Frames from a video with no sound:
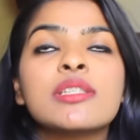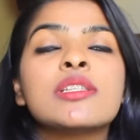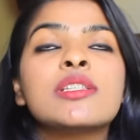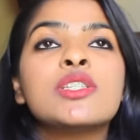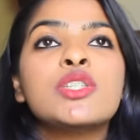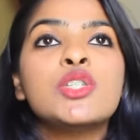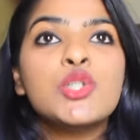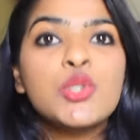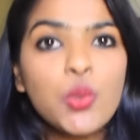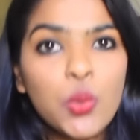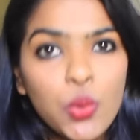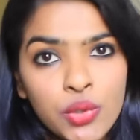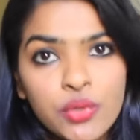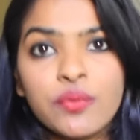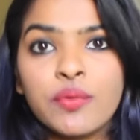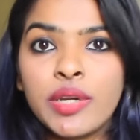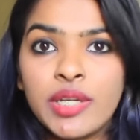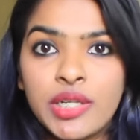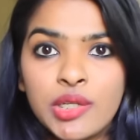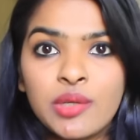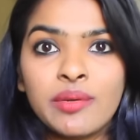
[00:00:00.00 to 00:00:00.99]
just
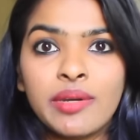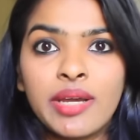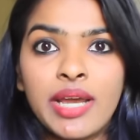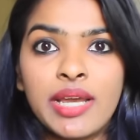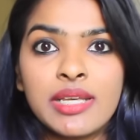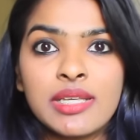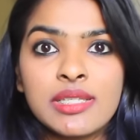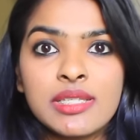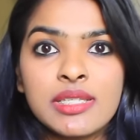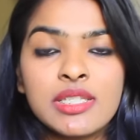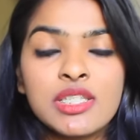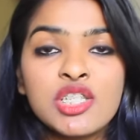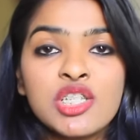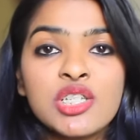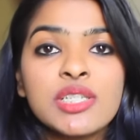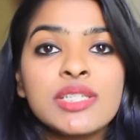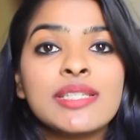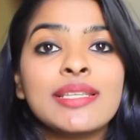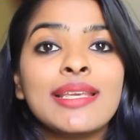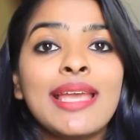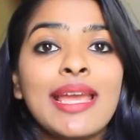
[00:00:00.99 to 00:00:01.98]
don't worry, you guys.
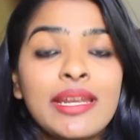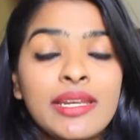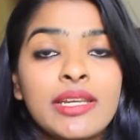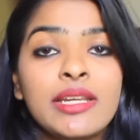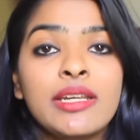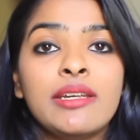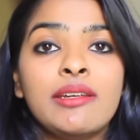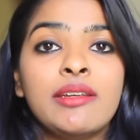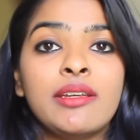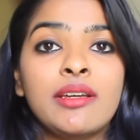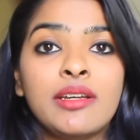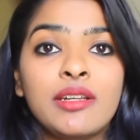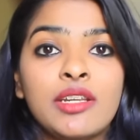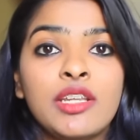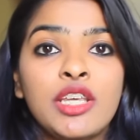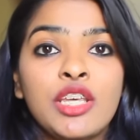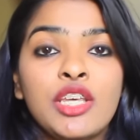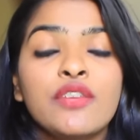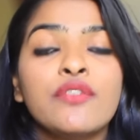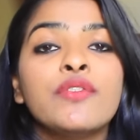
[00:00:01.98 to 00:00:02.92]
Just get it done.